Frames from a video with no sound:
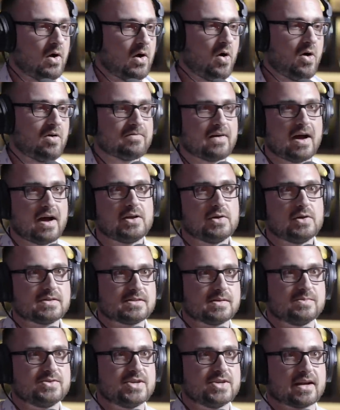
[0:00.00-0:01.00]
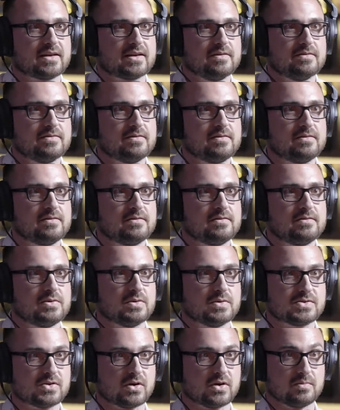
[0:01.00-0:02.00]
All value is subjective
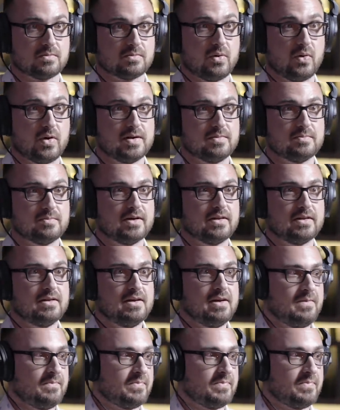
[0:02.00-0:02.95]
to a certain point, but